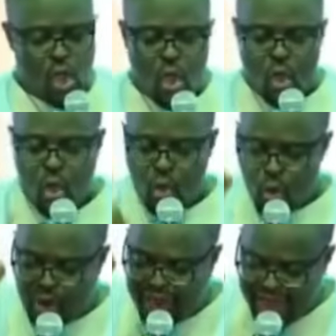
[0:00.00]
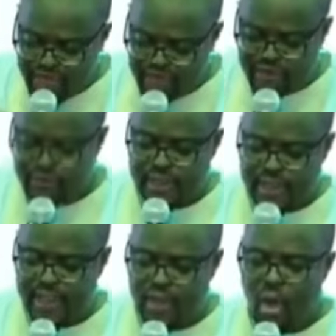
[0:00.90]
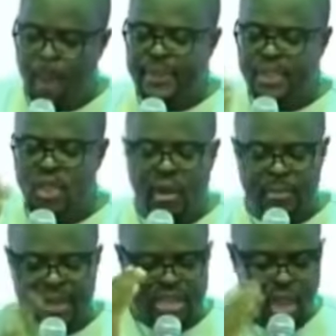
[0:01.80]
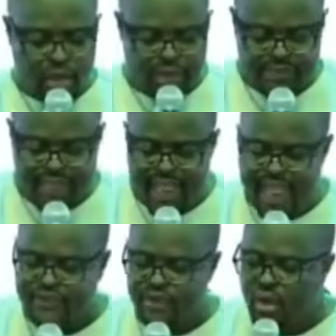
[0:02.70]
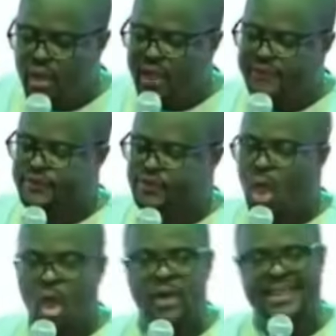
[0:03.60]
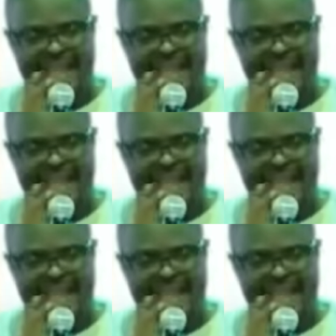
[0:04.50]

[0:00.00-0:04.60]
who courageously go beyond mediocrity as long as God grants the